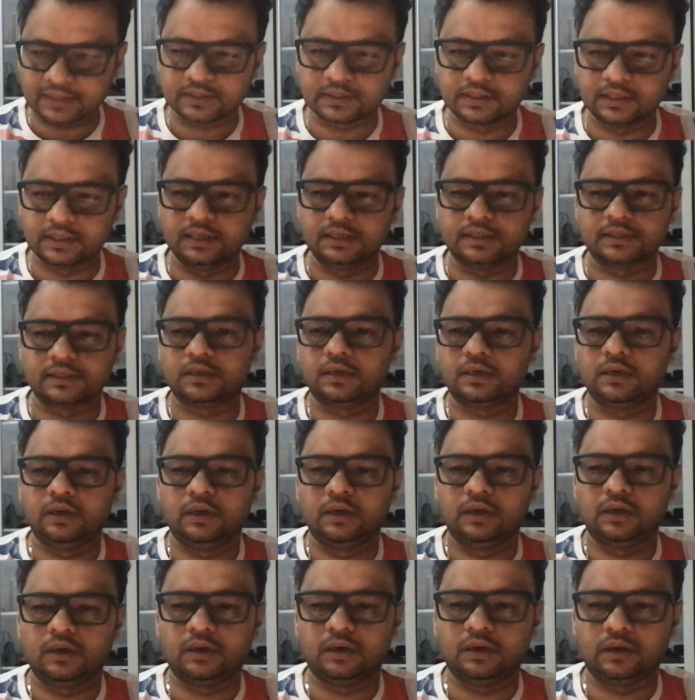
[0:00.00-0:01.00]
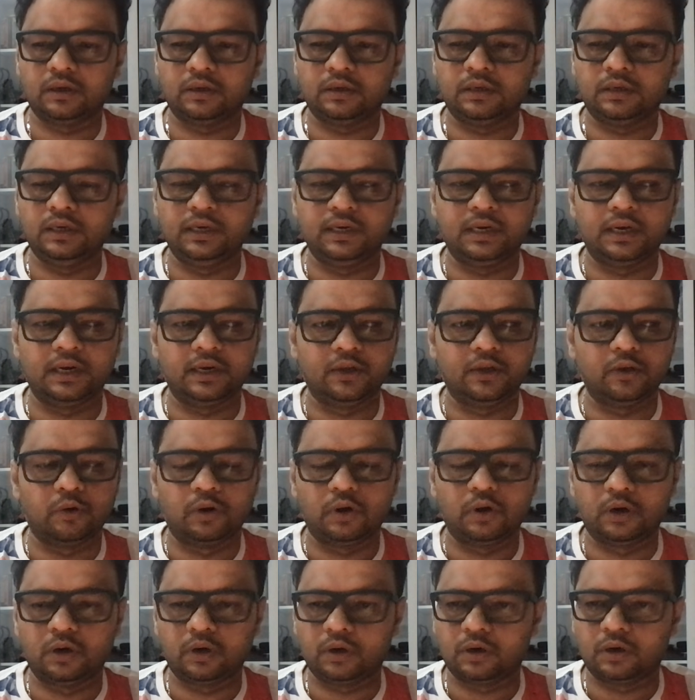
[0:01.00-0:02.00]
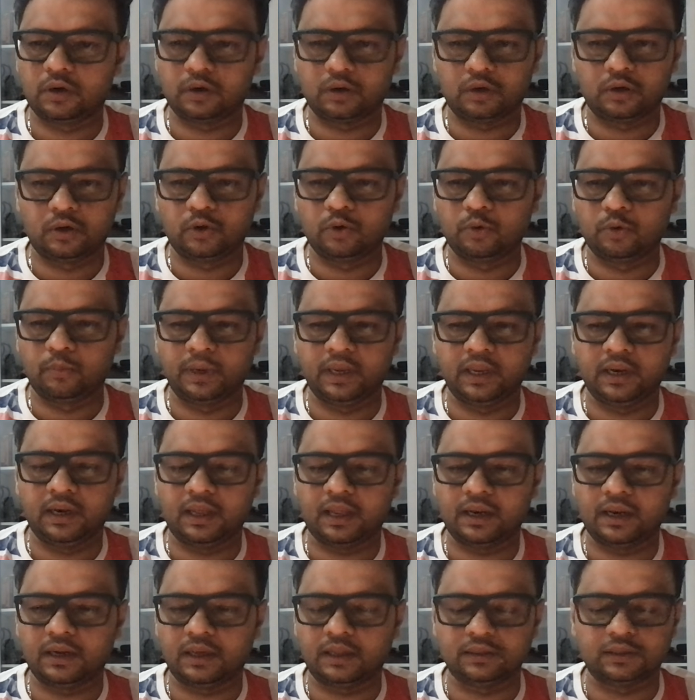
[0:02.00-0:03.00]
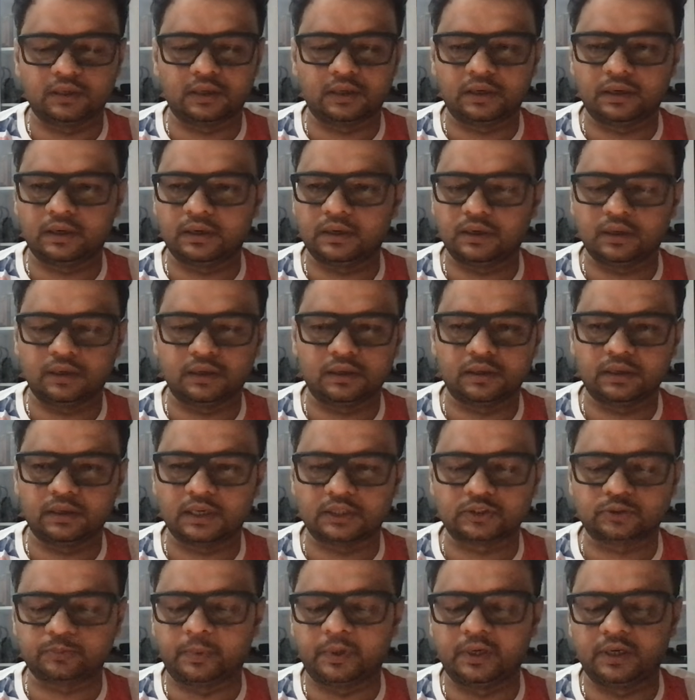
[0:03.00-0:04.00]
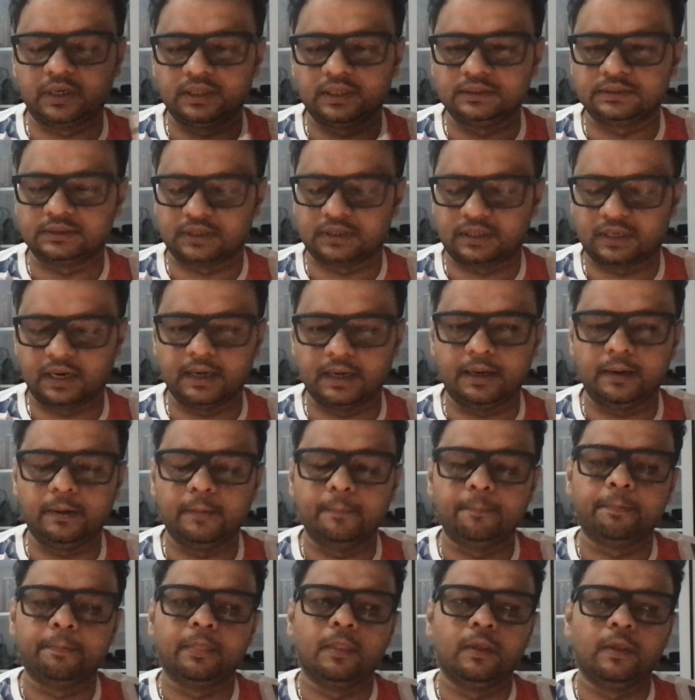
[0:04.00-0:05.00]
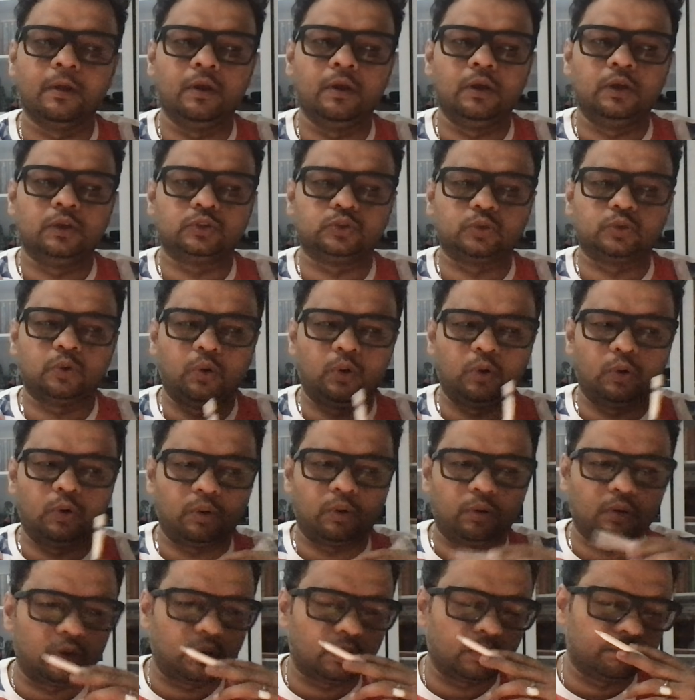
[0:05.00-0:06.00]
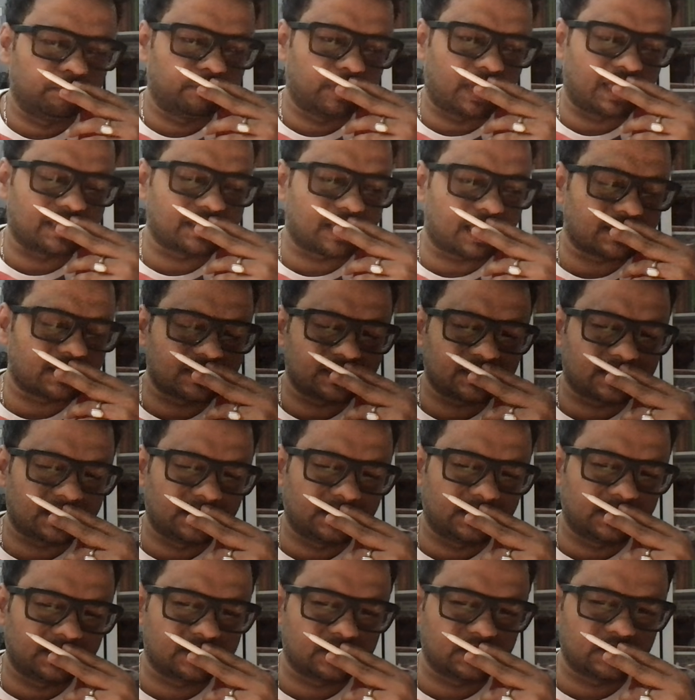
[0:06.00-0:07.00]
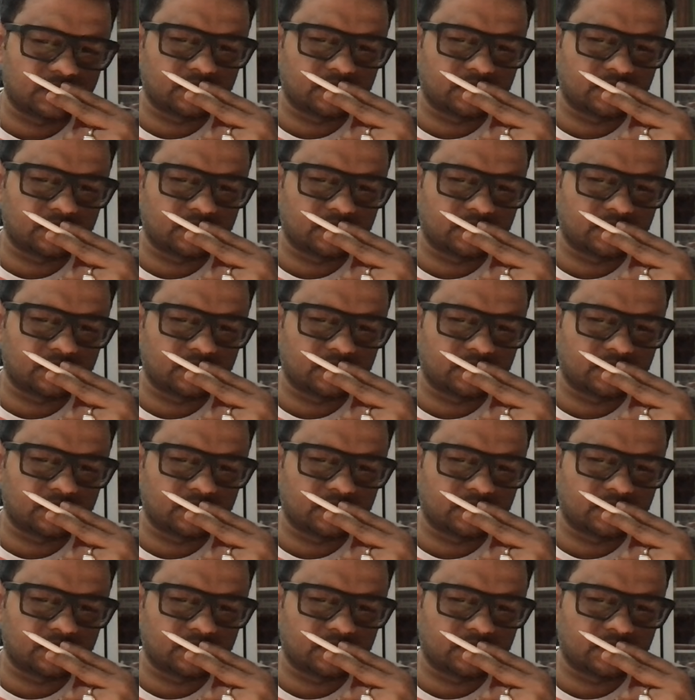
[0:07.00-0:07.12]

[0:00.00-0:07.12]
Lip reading: these needed your domain and other expertise, right? So, as I said, this is